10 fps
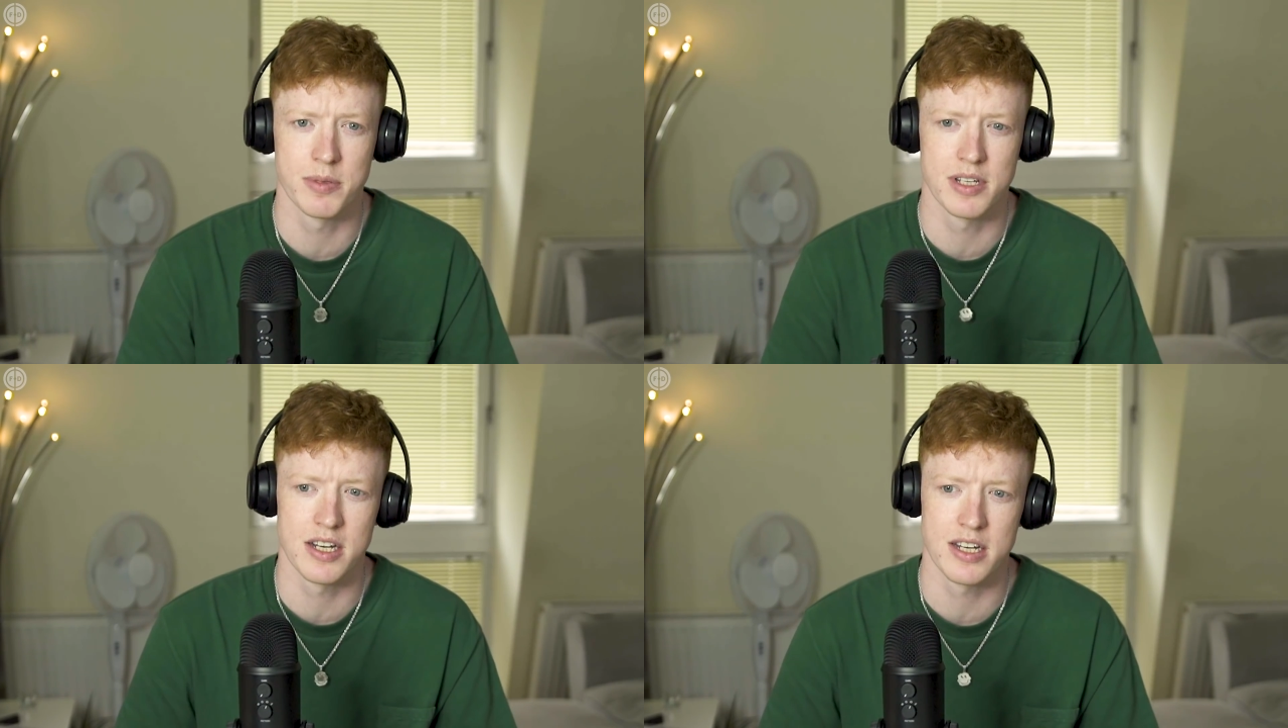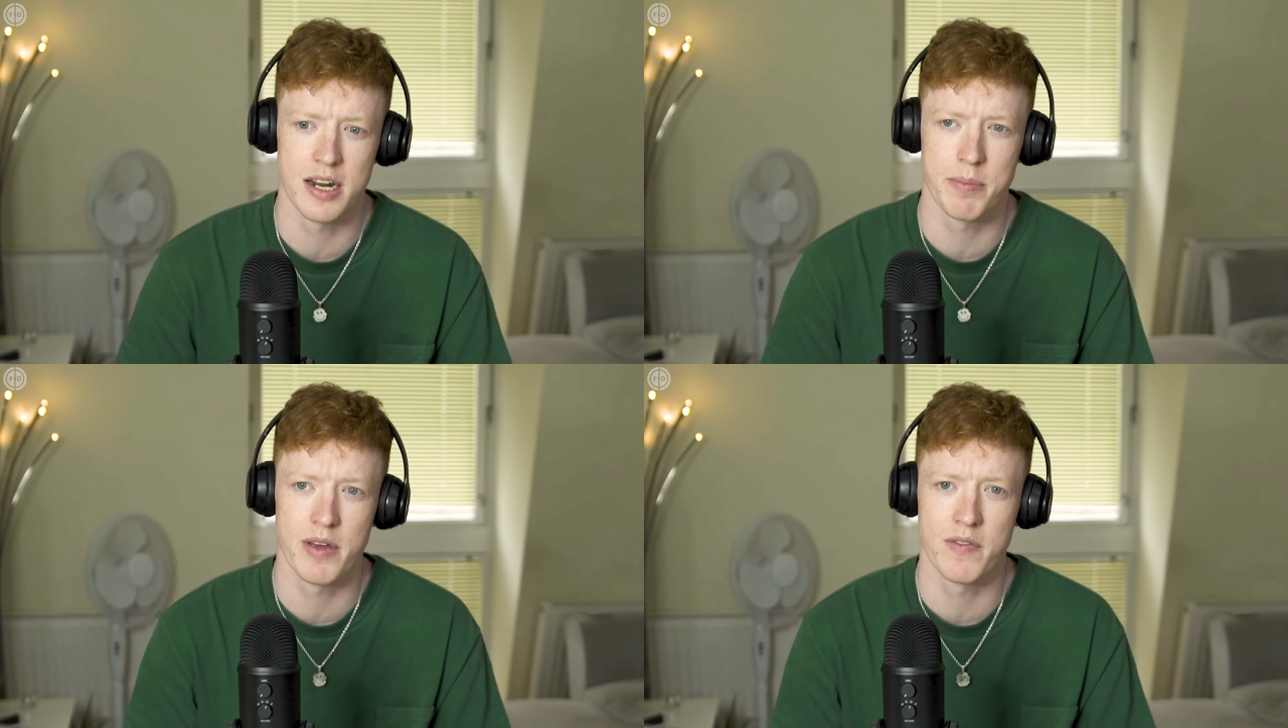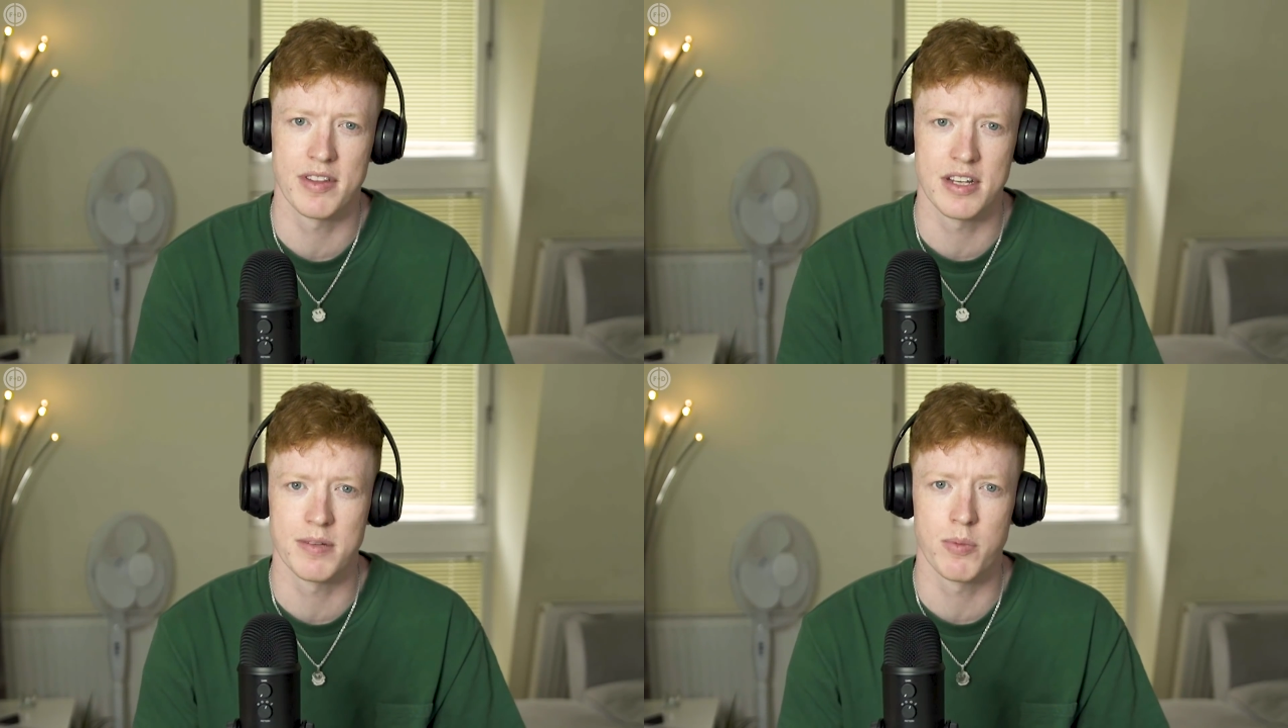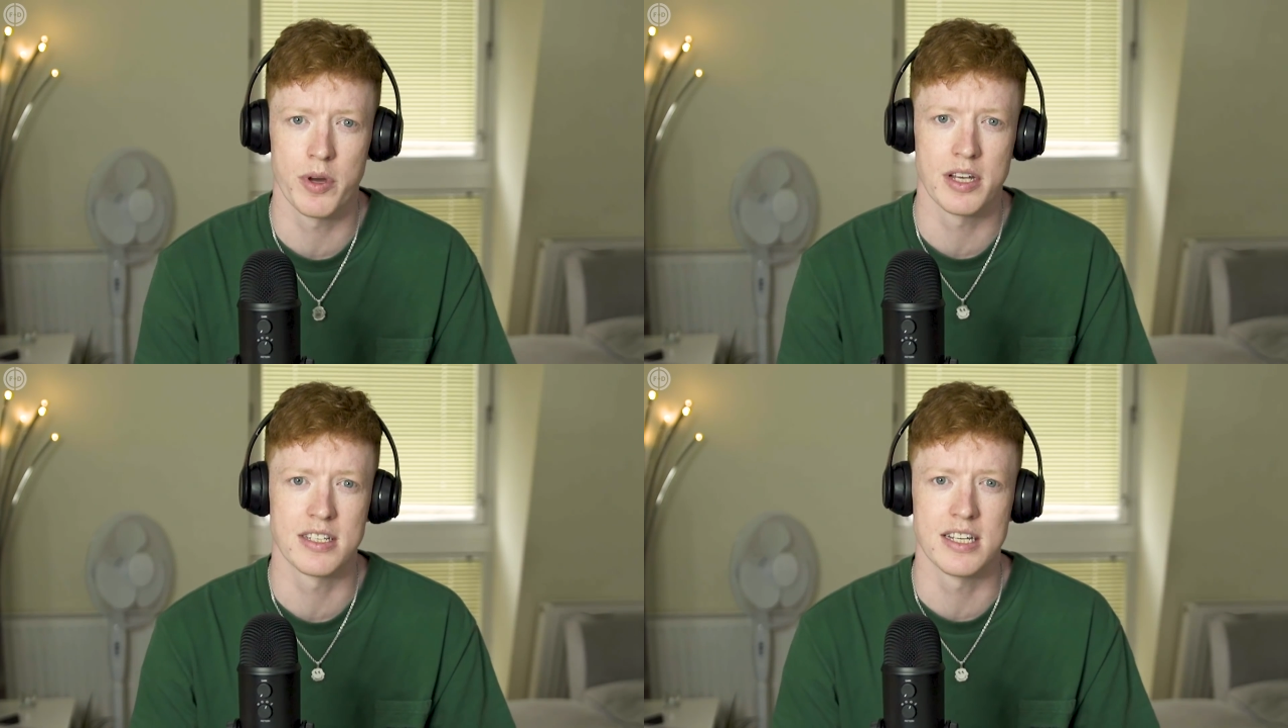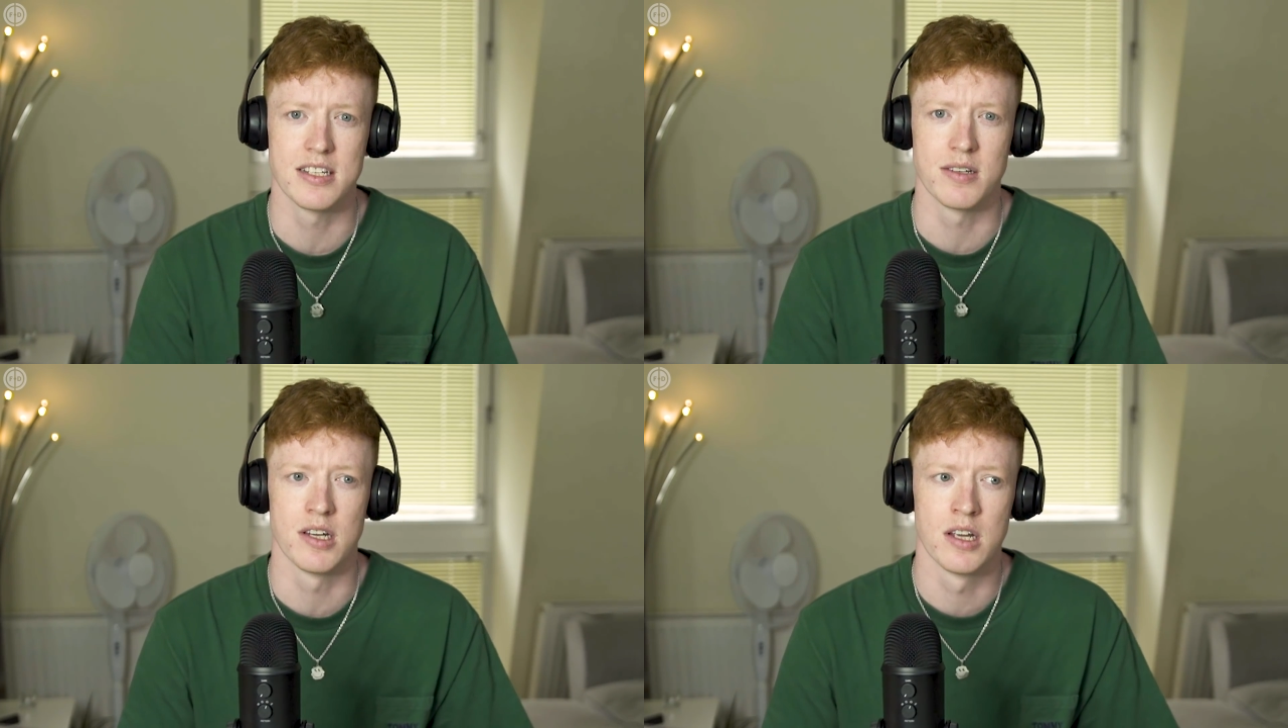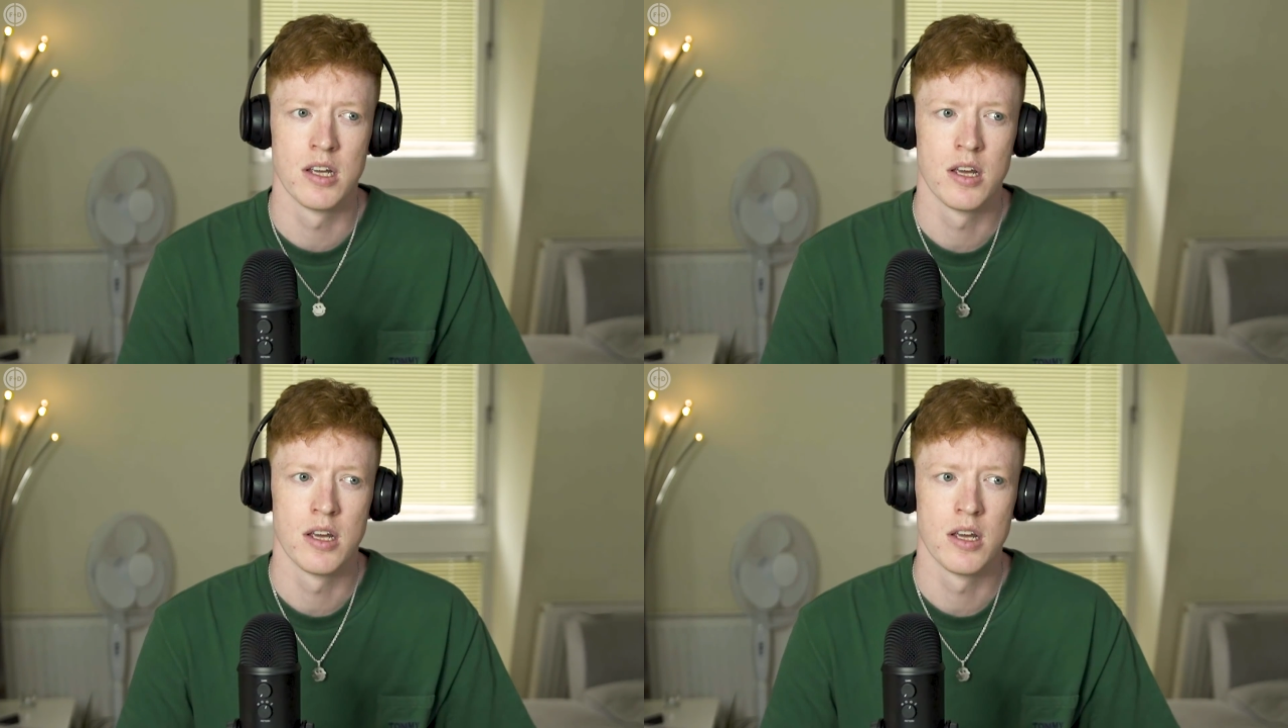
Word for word: potentially had a bit of a disappointing season,